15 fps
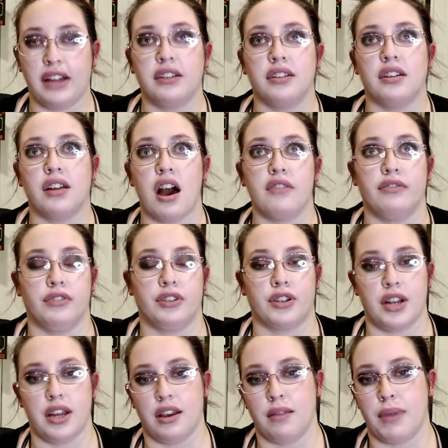I love
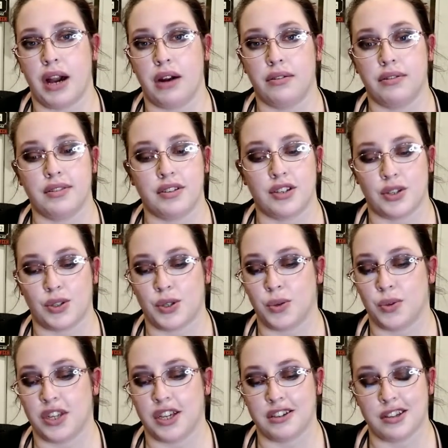learning about just
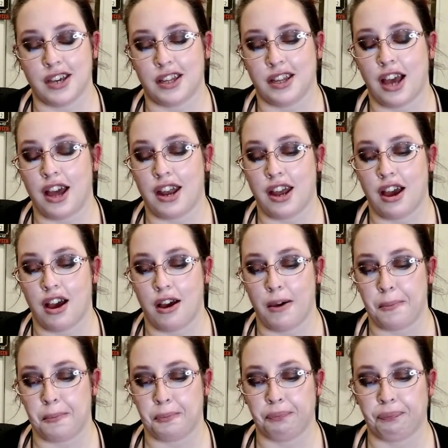new things like that.
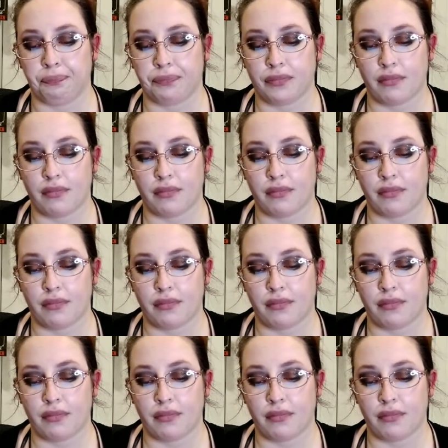Um,